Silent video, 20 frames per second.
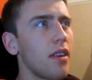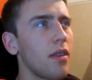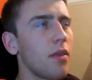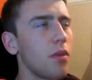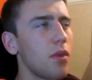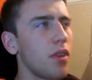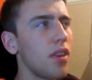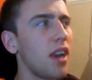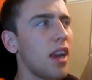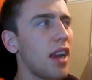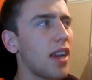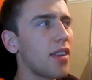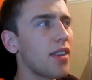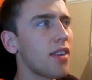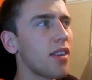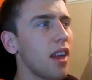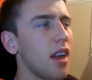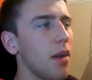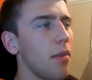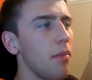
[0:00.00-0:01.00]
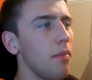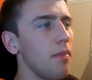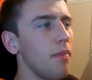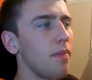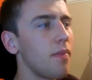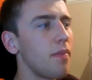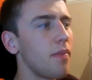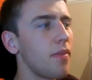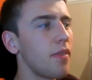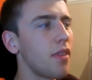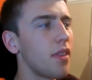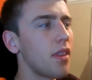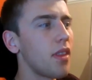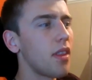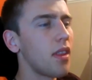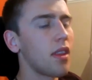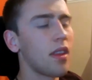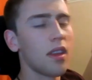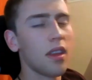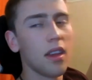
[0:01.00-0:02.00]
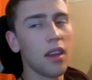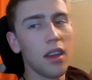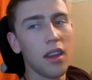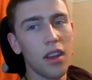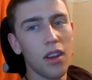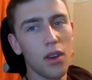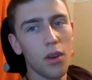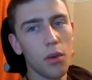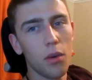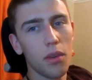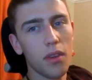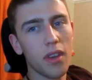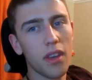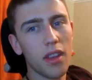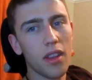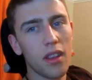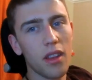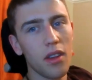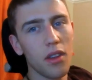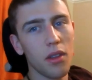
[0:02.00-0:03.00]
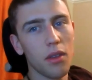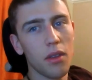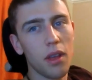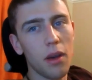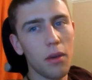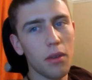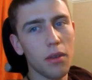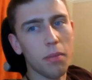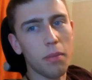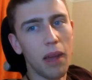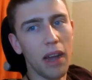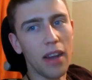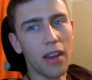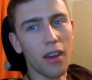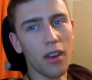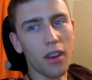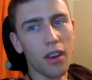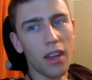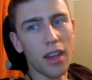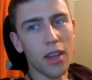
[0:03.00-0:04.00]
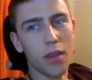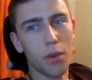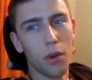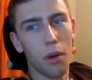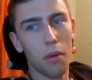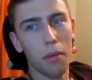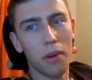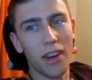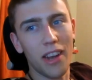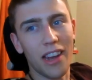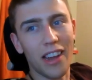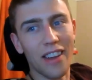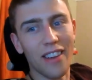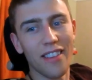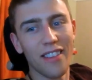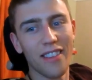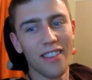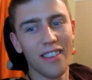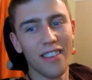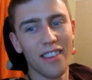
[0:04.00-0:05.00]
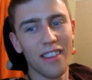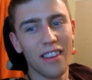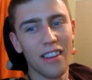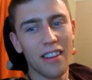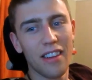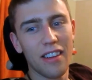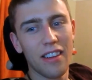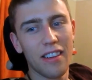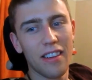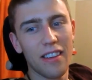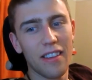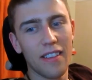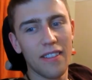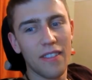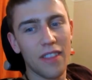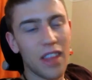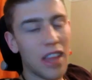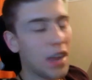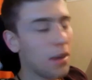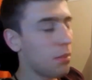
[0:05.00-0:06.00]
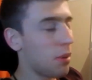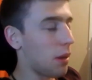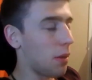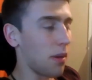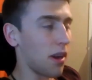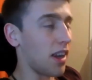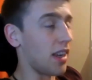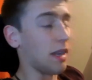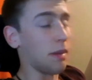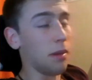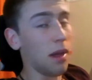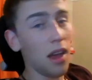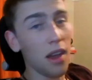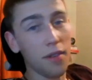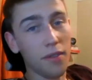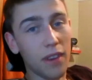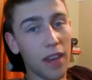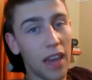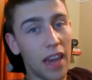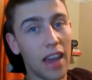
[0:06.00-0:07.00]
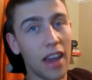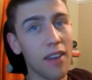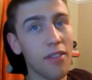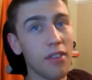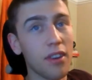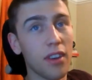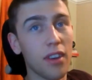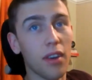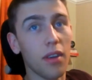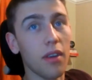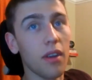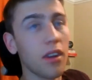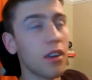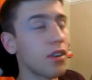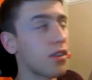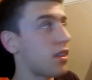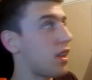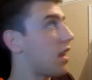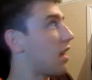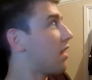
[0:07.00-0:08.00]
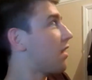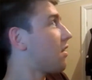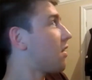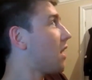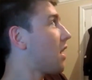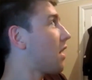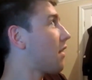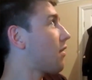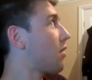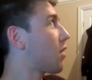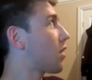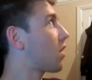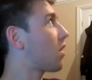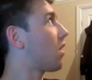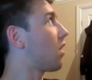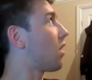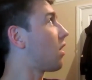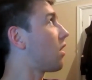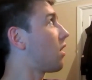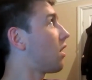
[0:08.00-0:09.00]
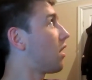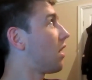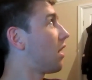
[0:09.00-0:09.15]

Was it last time? Or was it the other? That was a bank holiday as well, wasn't it? Happy bloody birthday. I haven't done it, because then I've only got...